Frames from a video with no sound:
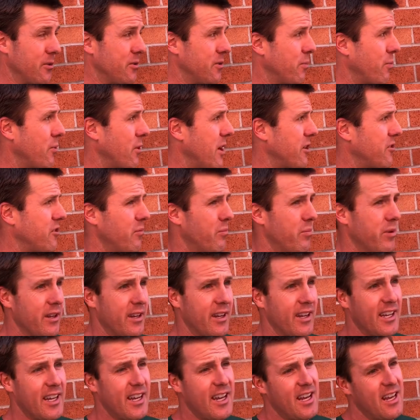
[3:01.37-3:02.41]
It was impressive. But
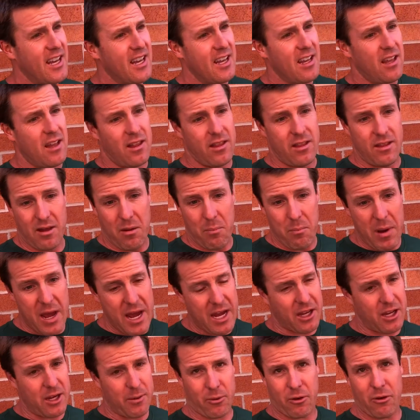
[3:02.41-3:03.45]
the
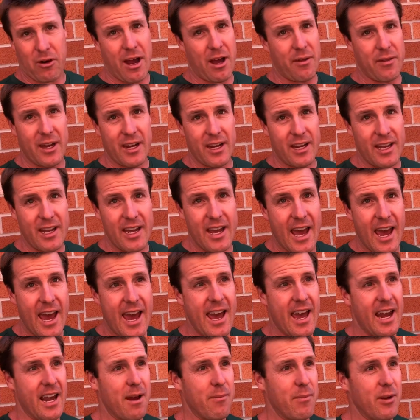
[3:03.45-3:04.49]
makeup ground that he
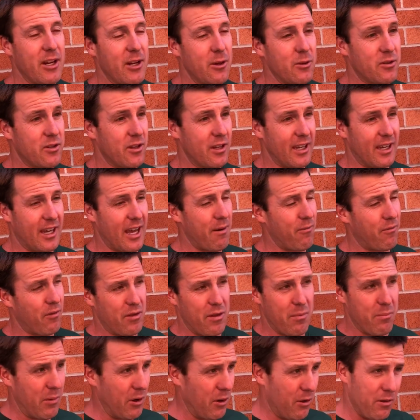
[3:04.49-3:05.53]
had, I mean, he came
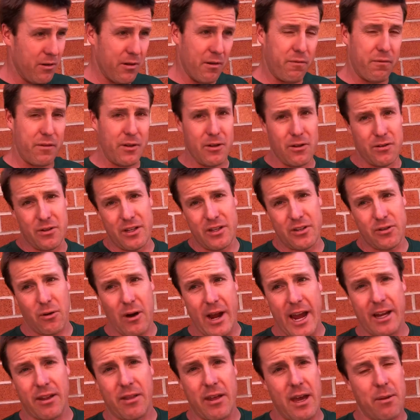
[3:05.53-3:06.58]
from the middle of the field, and he
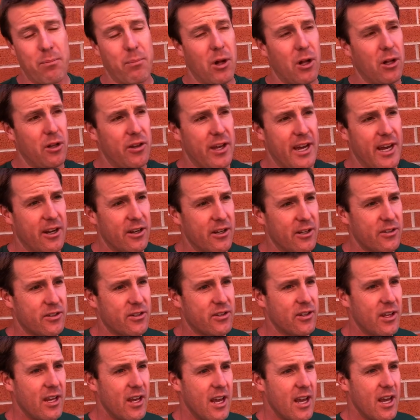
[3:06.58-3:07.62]
tracked that ball down.
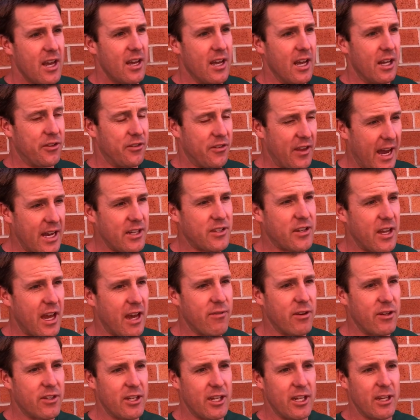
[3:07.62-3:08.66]
It's nice to
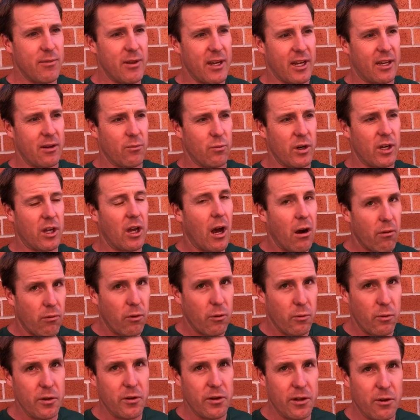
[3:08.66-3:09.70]
have a team that can
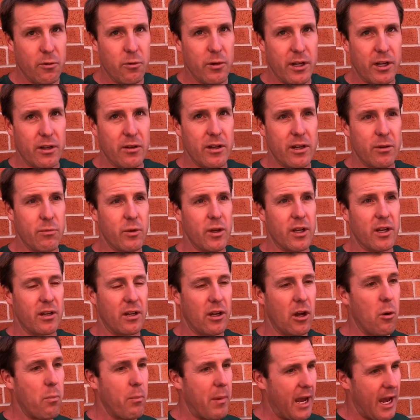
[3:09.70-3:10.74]
recover really quickly, and we can
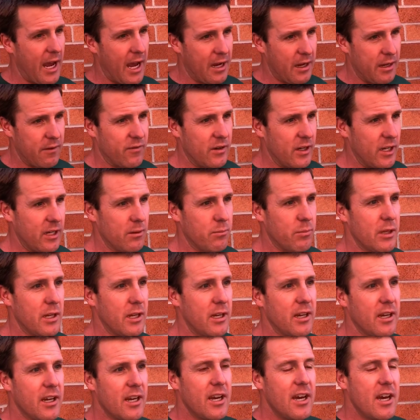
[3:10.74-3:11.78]
go man if need
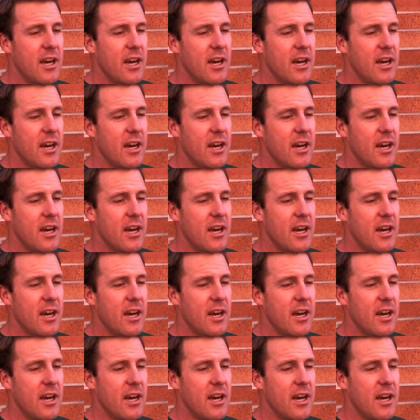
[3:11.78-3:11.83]
be.